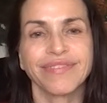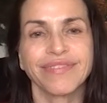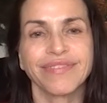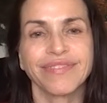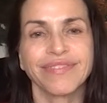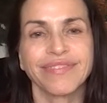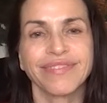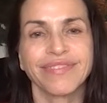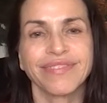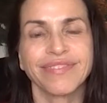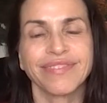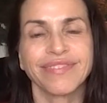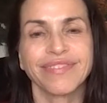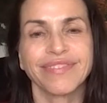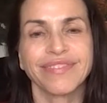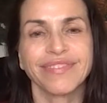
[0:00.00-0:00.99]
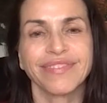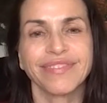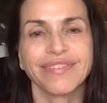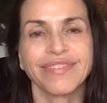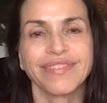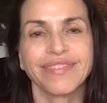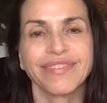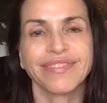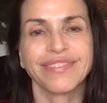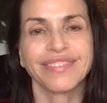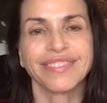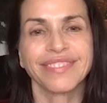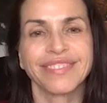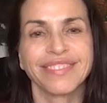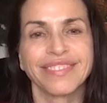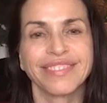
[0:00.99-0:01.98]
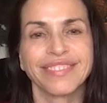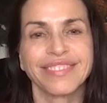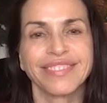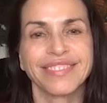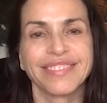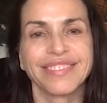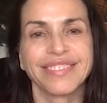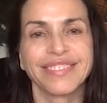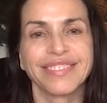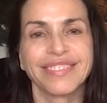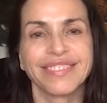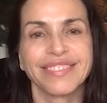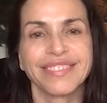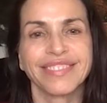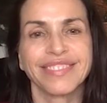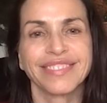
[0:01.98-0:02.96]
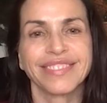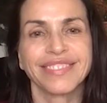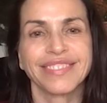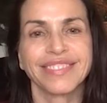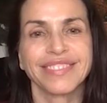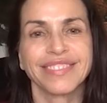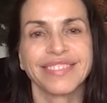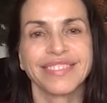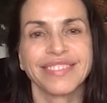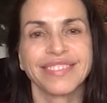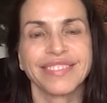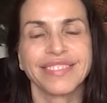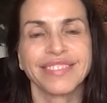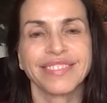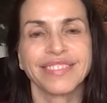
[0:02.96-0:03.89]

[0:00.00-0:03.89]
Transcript: (silent)